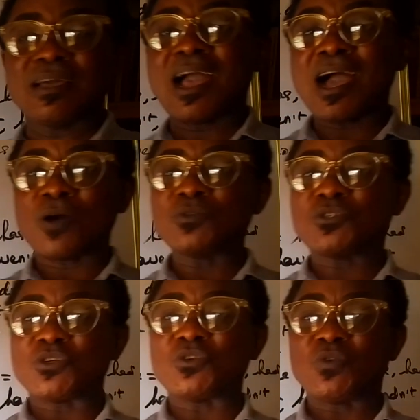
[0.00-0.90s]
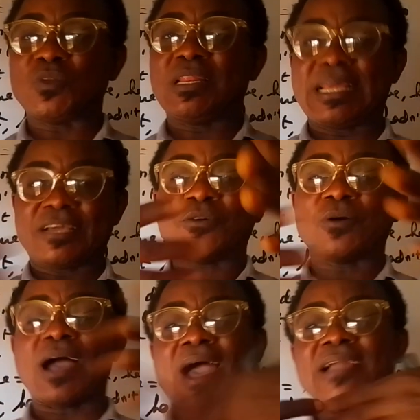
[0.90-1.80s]
How do you link
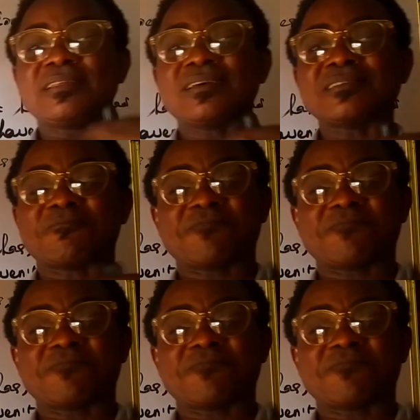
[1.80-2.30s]
your ideas